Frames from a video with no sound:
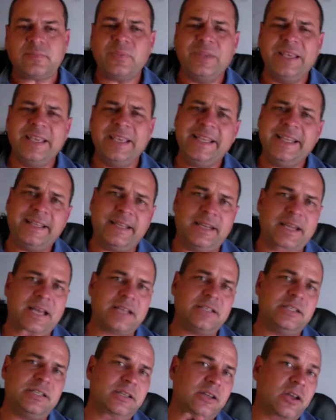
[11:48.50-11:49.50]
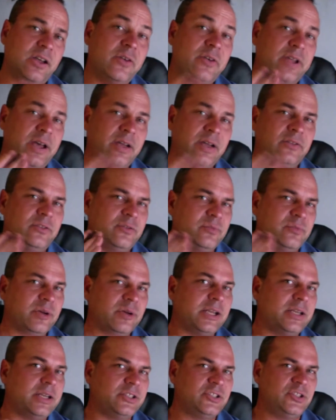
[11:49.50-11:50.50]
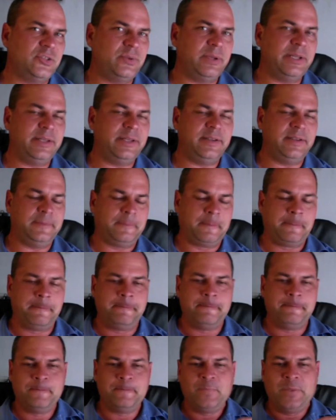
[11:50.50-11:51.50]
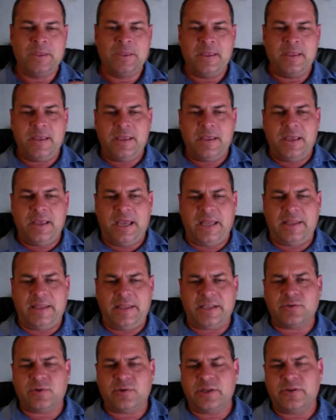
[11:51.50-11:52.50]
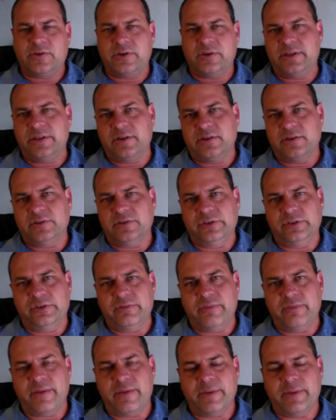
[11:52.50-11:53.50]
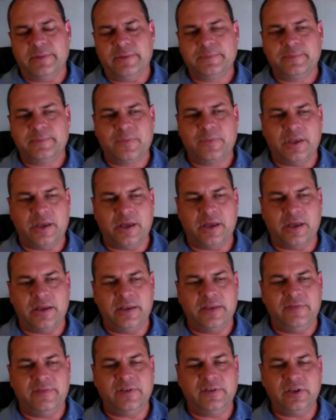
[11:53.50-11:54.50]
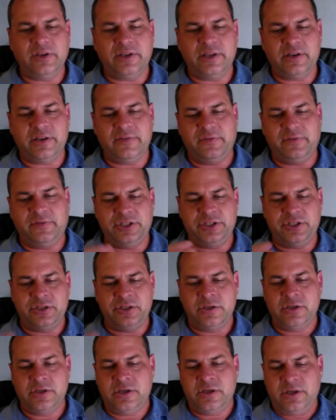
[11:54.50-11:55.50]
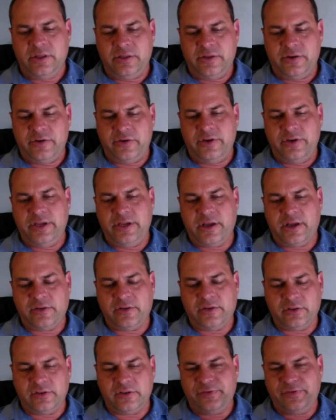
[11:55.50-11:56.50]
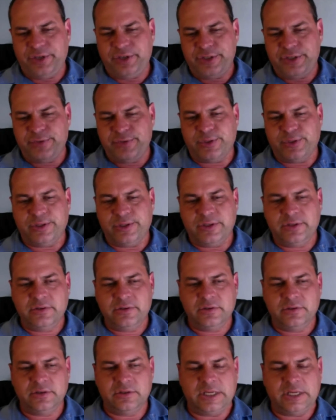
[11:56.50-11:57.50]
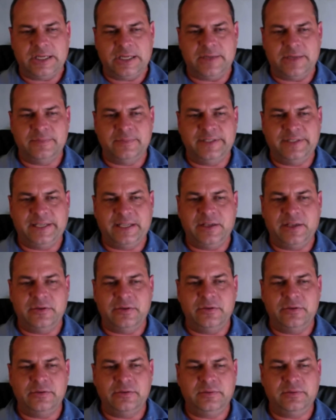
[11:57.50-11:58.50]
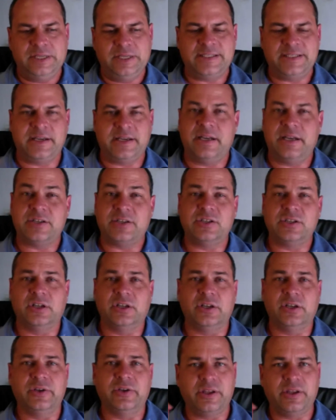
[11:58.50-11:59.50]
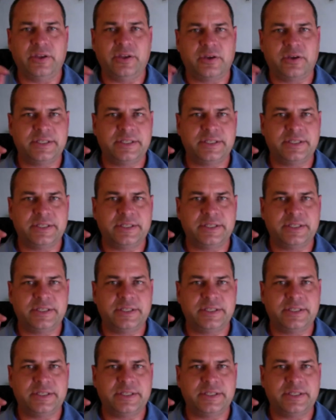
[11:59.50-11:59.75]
it can actually go down to minus 20, and that's quite critical to remember. If you look at a fridge, the readout on a fridge will tell you, let's say National Luna, you can